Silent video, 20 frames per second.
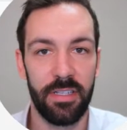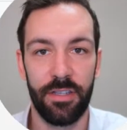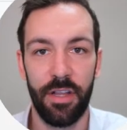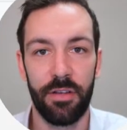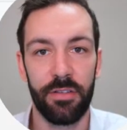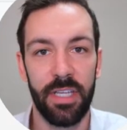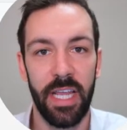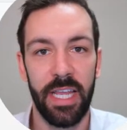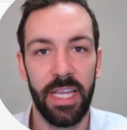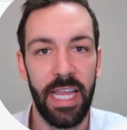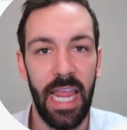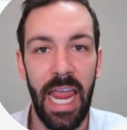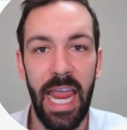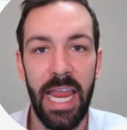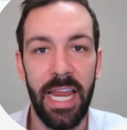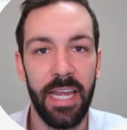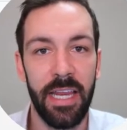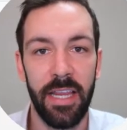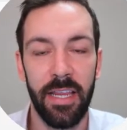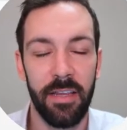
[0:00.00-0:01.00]
Don't take
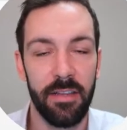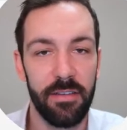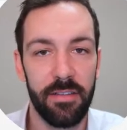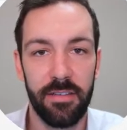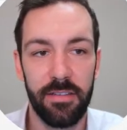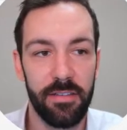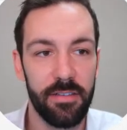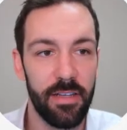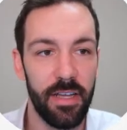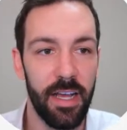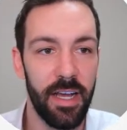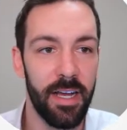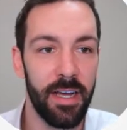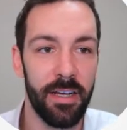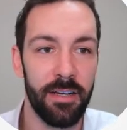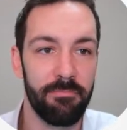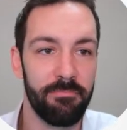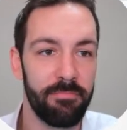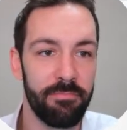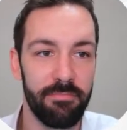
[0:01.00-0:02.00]
any
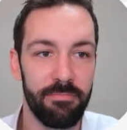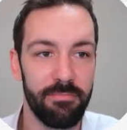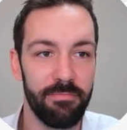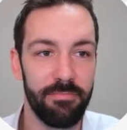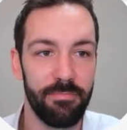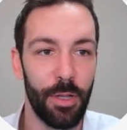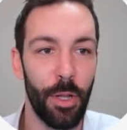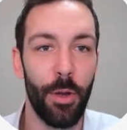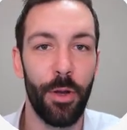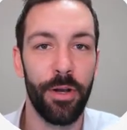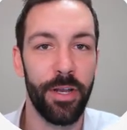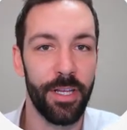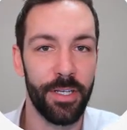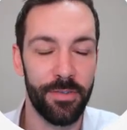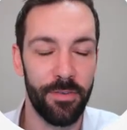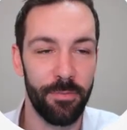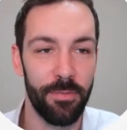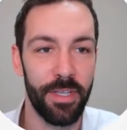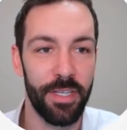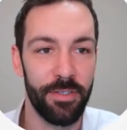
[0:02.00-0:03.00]

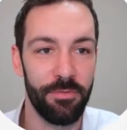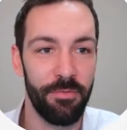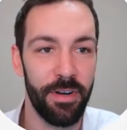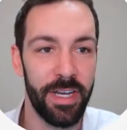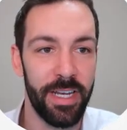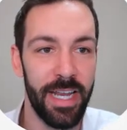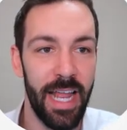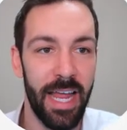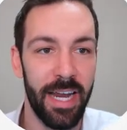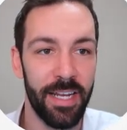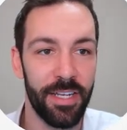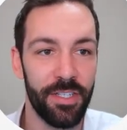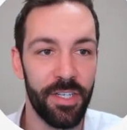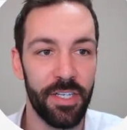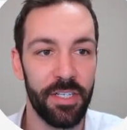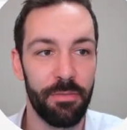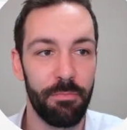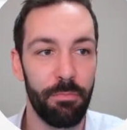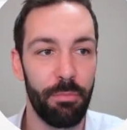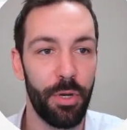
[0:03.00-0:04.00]
learnings from this written ad. It's
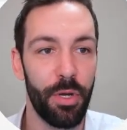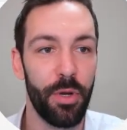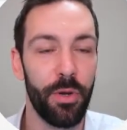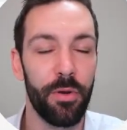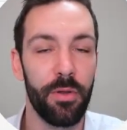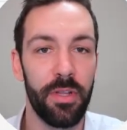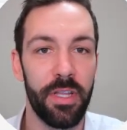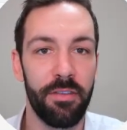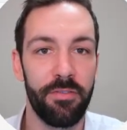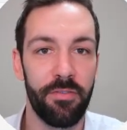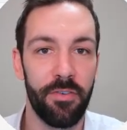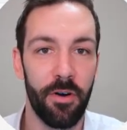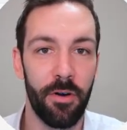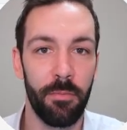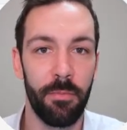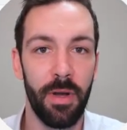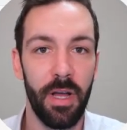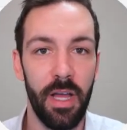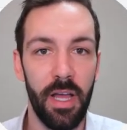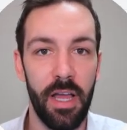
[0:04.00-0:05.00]
just purely
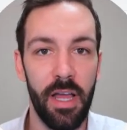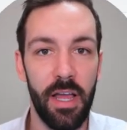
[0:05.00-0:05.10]
from,